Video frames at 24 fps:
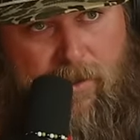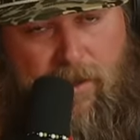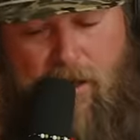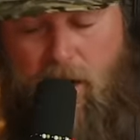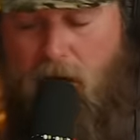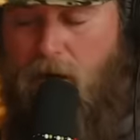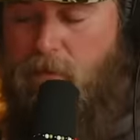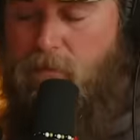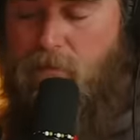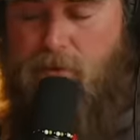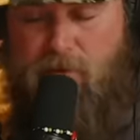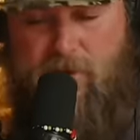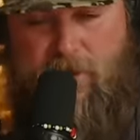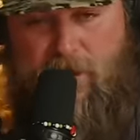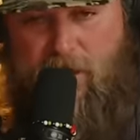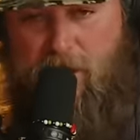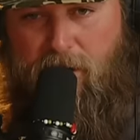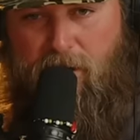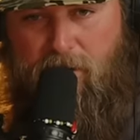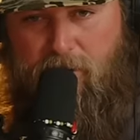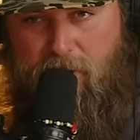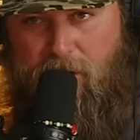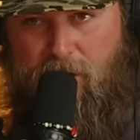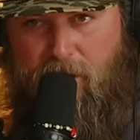100%
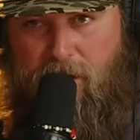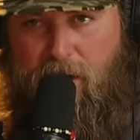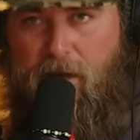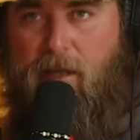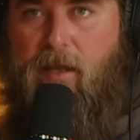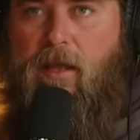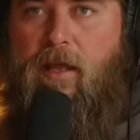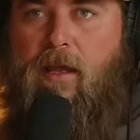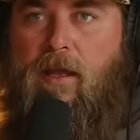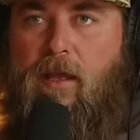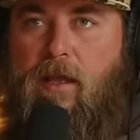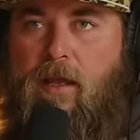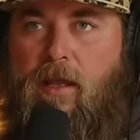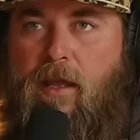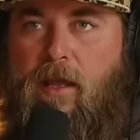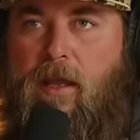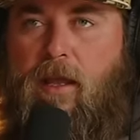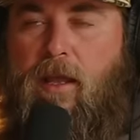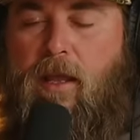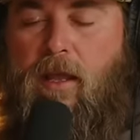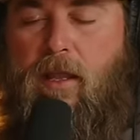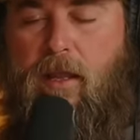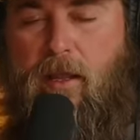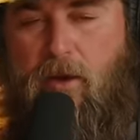hungry. Like
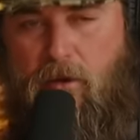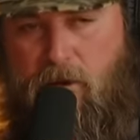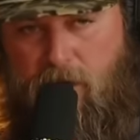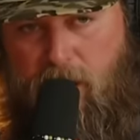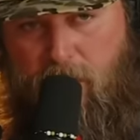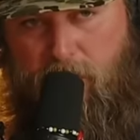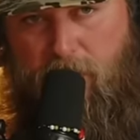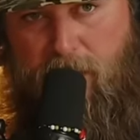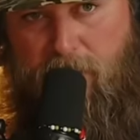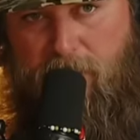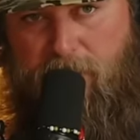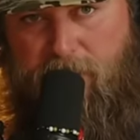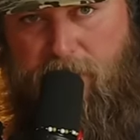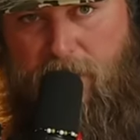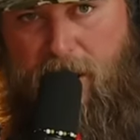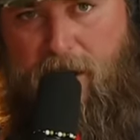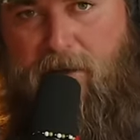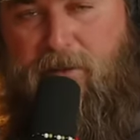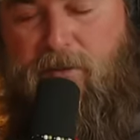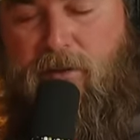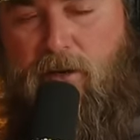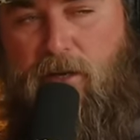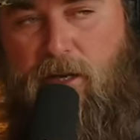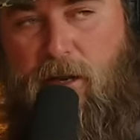they're coming in
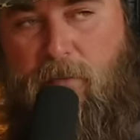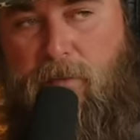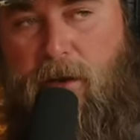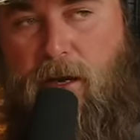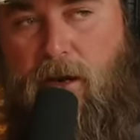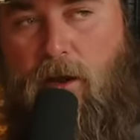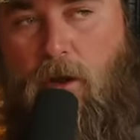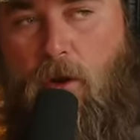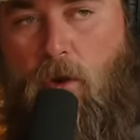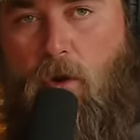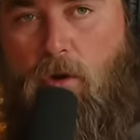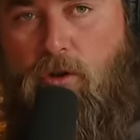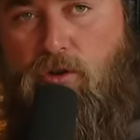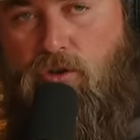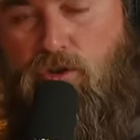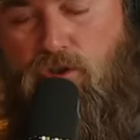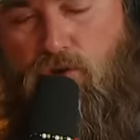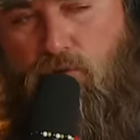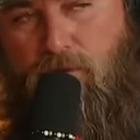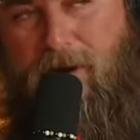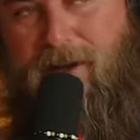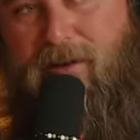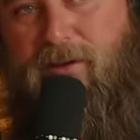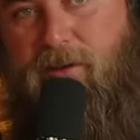fast, they're coming in hard
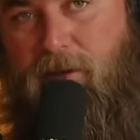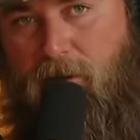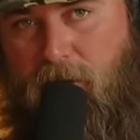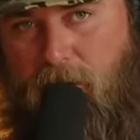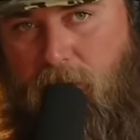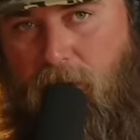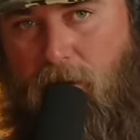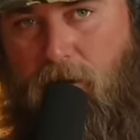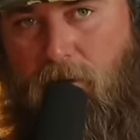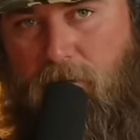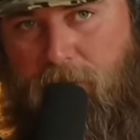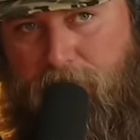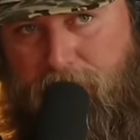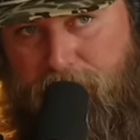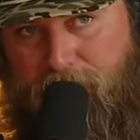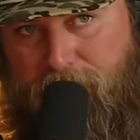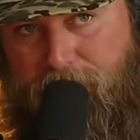straight to the call.